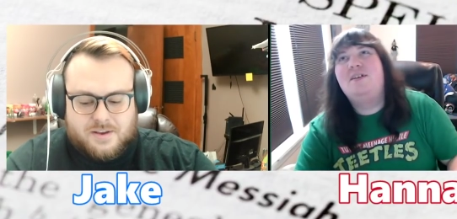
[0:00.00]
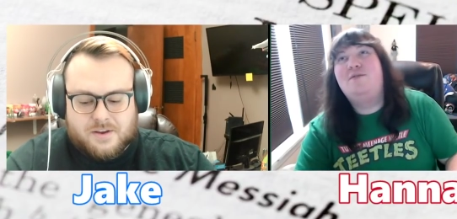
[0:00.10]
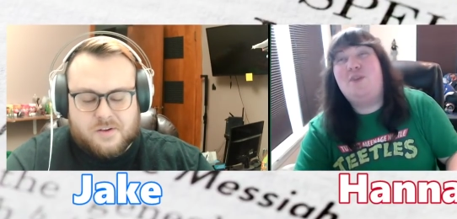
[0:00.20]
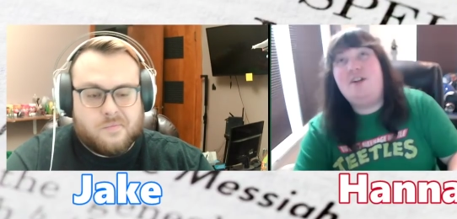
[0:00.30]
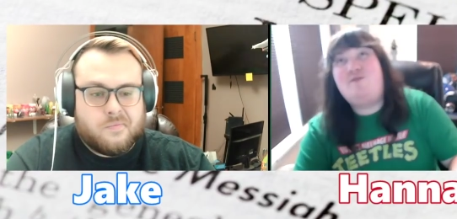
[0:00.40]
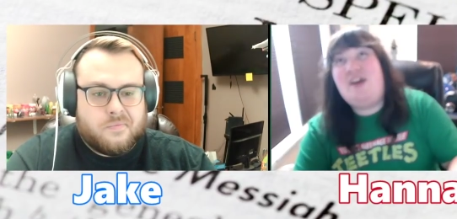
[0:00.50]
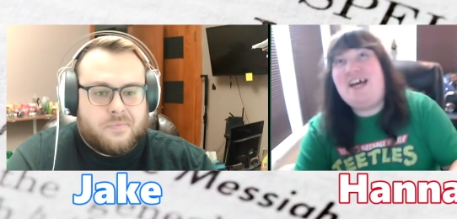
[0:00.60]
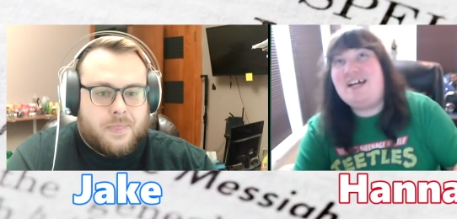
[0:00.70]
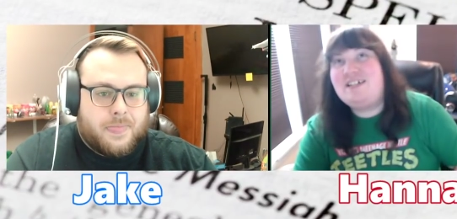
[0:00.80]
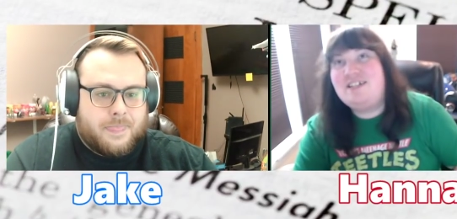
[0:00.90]
Speaker 1: fun
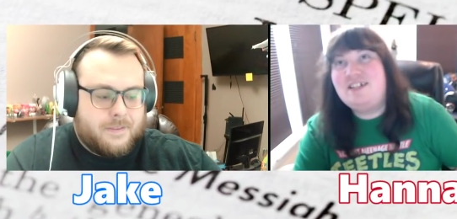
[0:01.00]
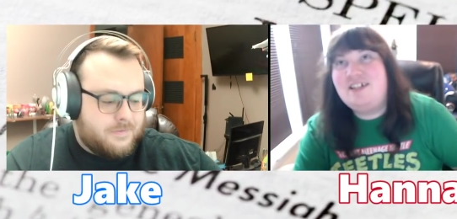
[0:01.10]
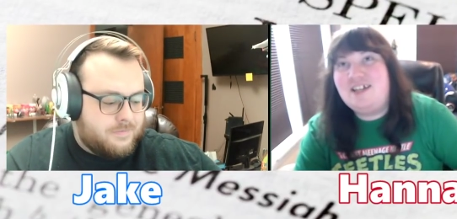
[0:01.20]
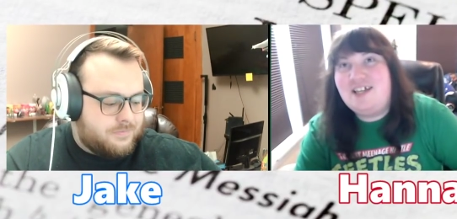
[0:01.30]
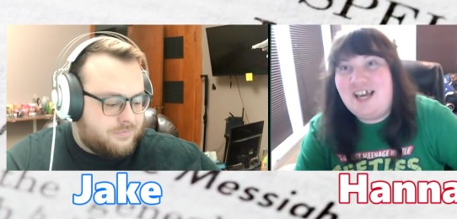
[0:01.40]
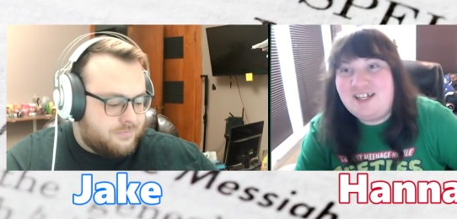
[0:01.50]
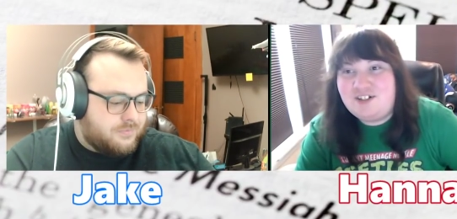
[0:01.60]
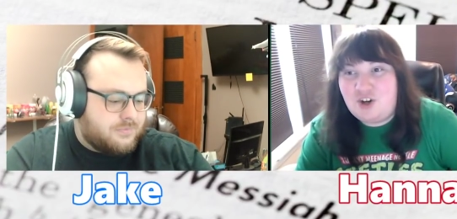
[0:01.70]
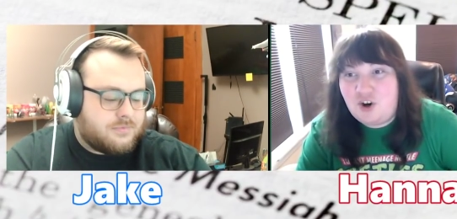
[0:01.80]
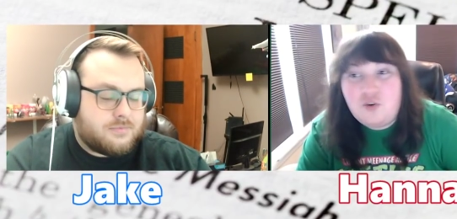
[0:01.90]
fact
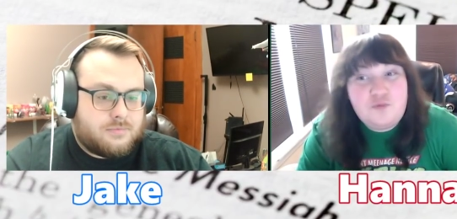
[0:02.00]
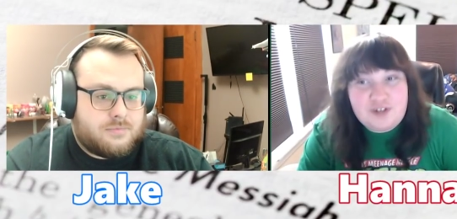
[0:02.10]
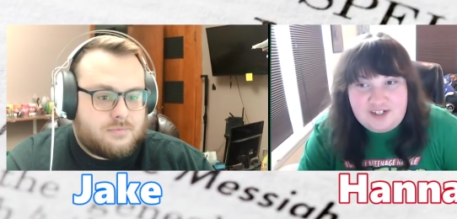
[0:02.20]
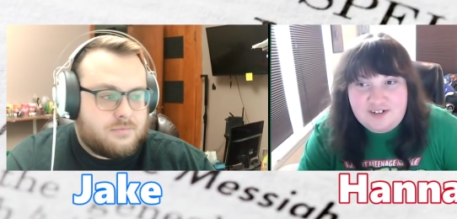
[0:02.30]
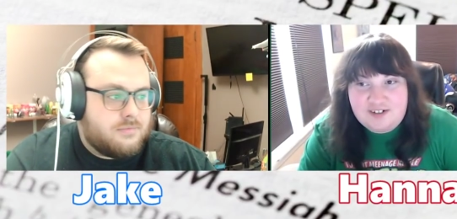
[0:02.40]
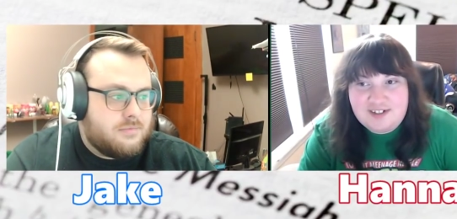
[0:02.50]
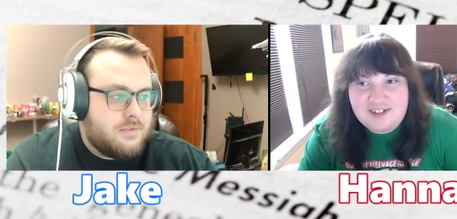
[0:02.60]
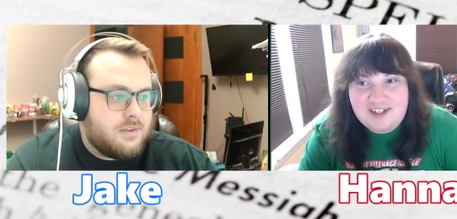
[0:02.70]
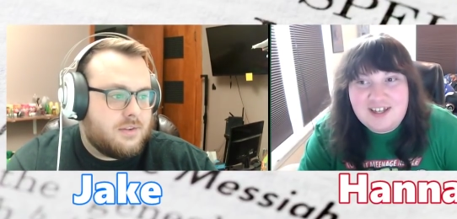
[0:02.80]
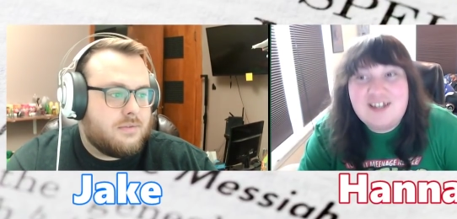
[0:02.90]
Kent Hovind
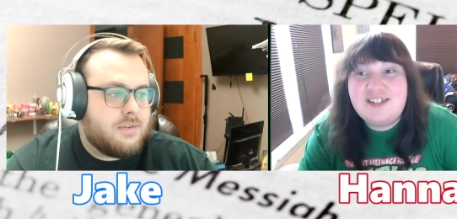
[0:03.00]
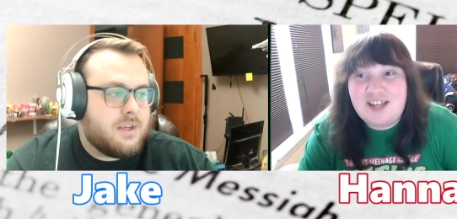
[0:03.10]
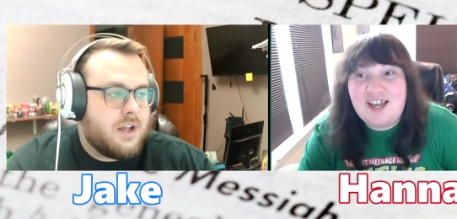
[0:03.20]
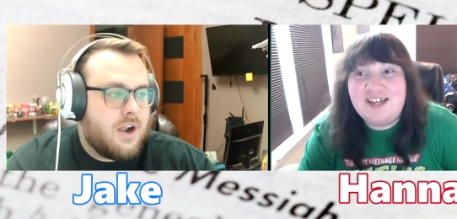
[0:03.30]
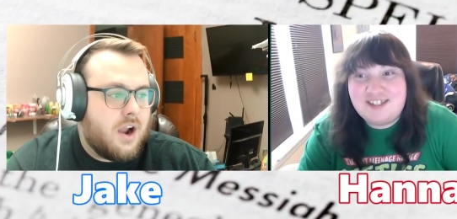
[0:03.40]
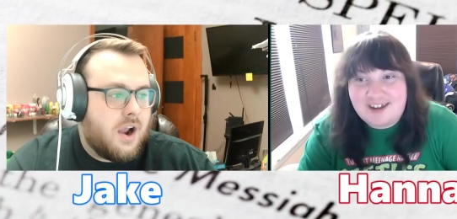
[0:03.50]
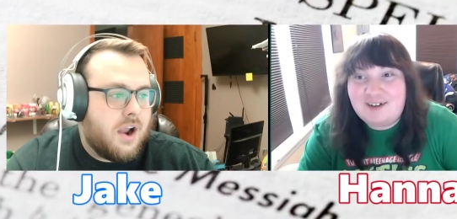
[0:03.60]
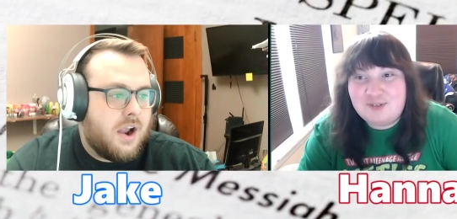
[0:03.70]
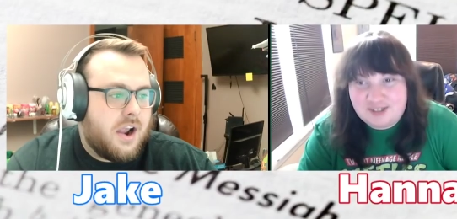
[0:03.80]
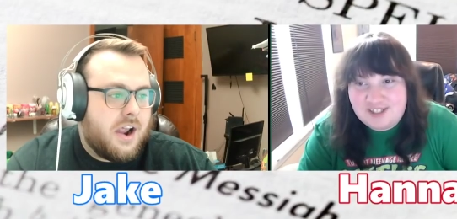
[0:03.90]
is a
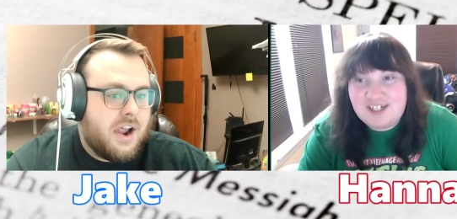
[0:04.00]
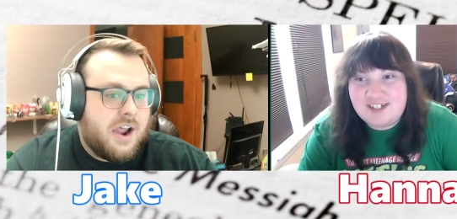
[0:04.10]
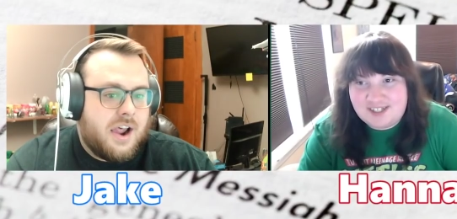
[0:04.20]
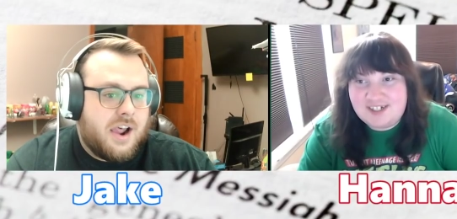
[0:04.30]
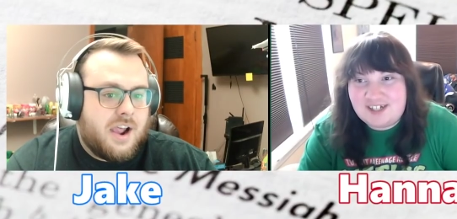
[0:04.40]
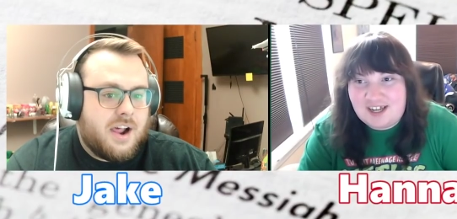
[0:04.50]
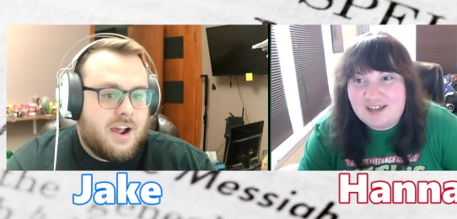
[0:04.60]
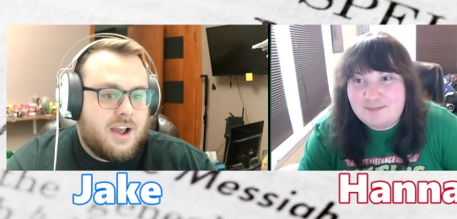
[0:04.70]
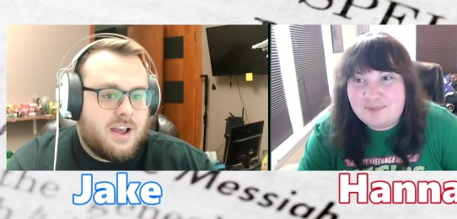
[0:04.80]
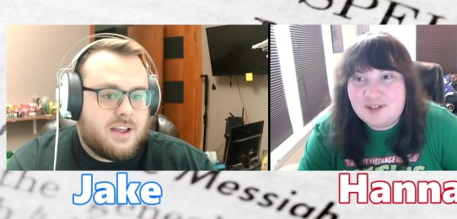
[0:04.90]
sovereign citizen
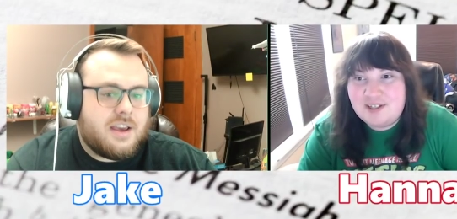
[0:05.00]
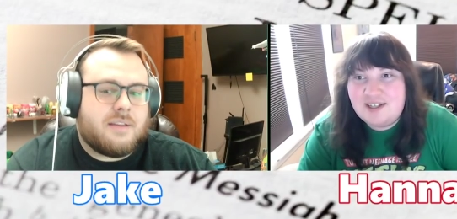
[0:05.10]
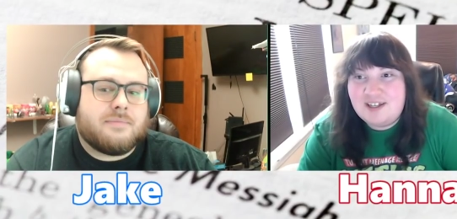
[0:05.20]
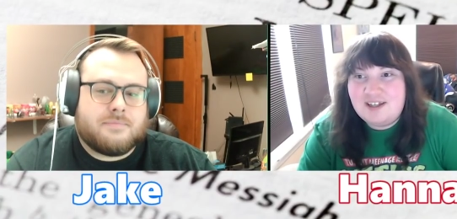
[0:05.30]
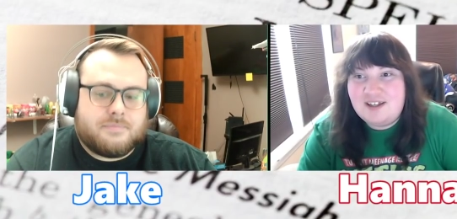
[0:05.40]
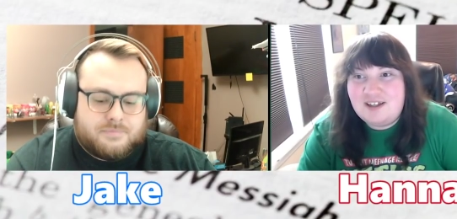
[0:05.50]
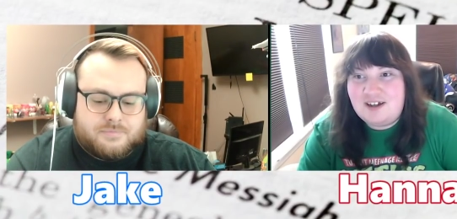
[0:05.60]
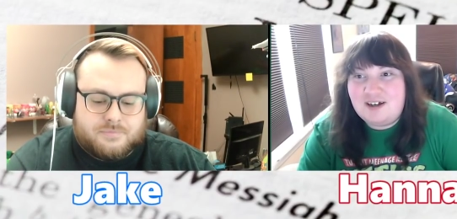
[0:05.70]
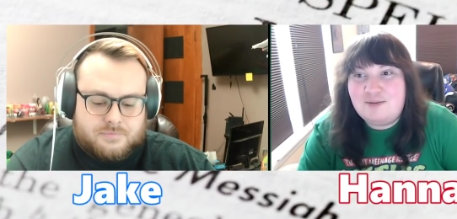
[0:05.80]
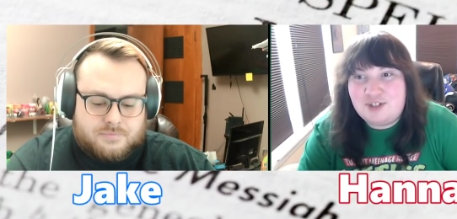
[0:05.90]
type. Yeah.
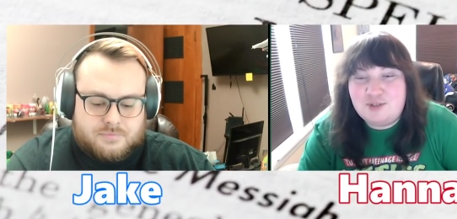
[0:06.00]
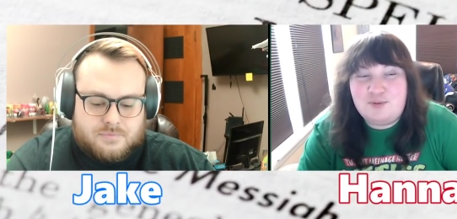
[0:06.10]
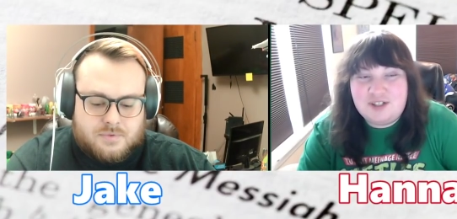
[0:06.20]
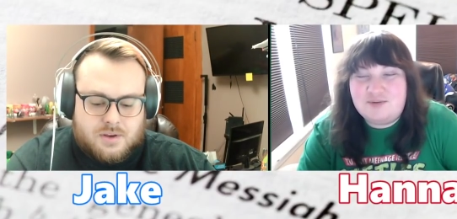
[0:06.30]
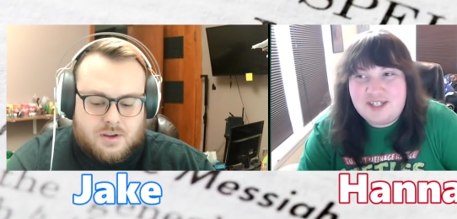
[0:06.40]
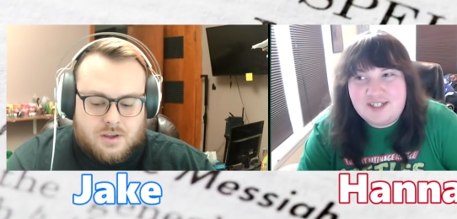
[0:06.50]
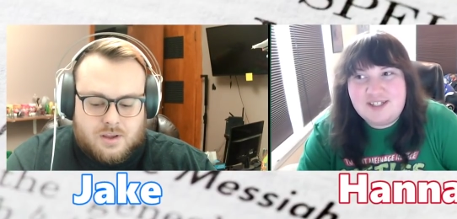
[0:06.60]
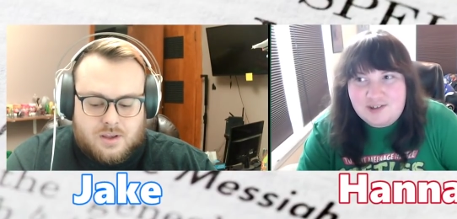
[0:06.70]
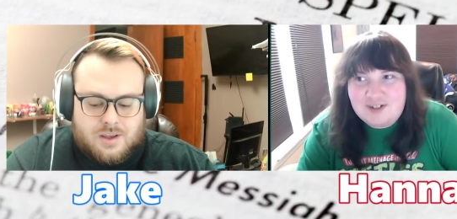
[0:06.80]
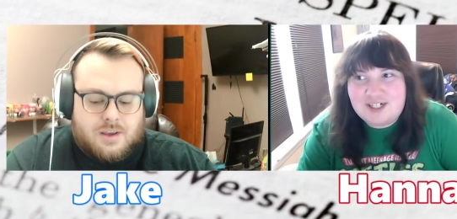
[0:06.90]
Uh, which is one of the
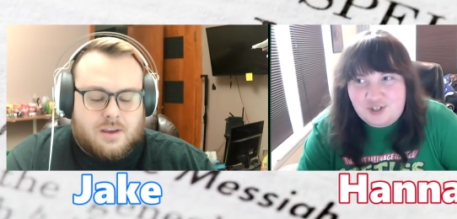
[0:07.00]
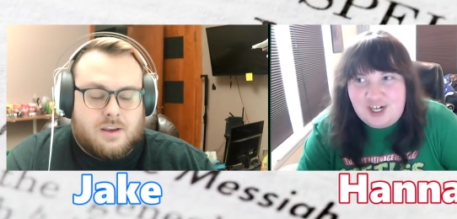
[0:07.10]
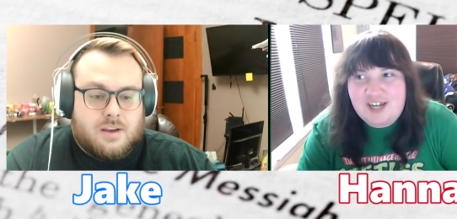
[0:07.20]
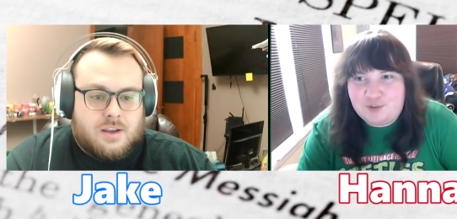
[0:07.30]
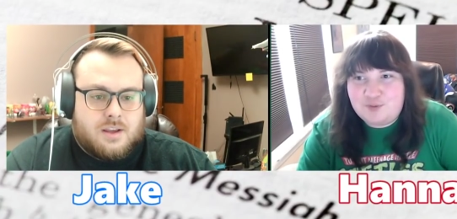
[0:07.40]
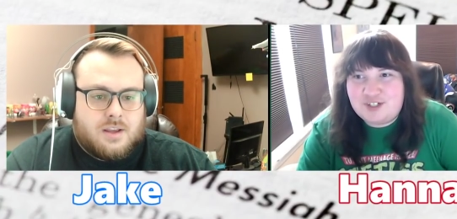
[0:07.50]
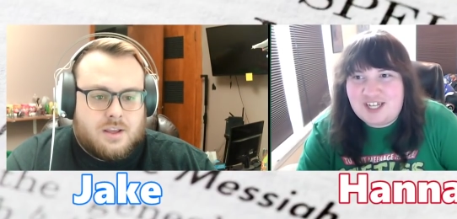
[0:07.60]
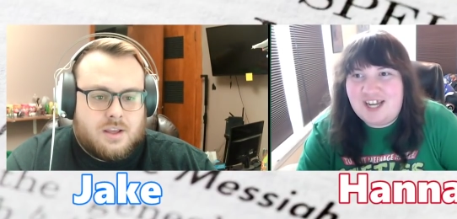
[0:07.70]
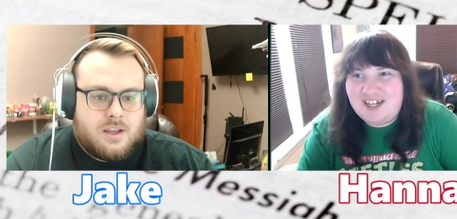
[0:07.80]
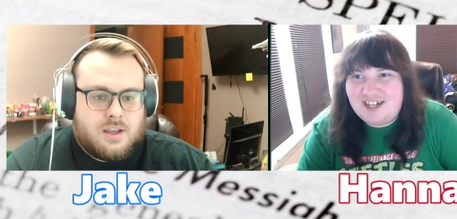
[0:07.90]
reasons he went to jail for
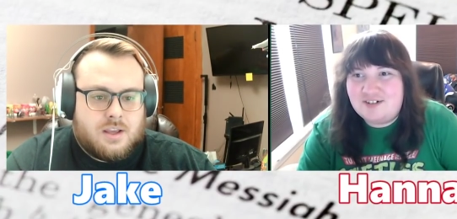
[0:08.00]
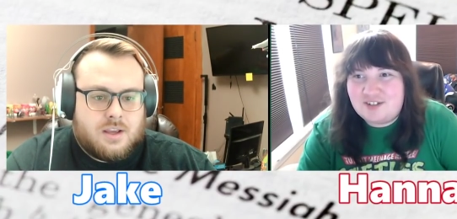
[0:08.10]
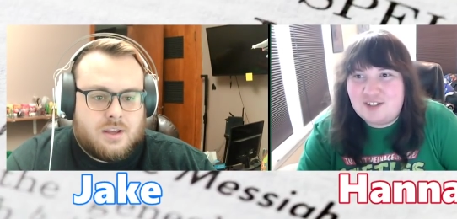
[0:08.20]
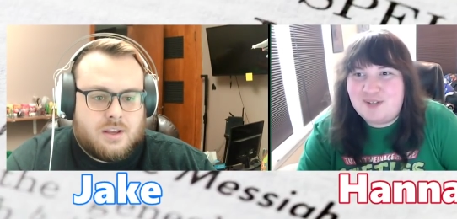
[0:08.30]
10 years, is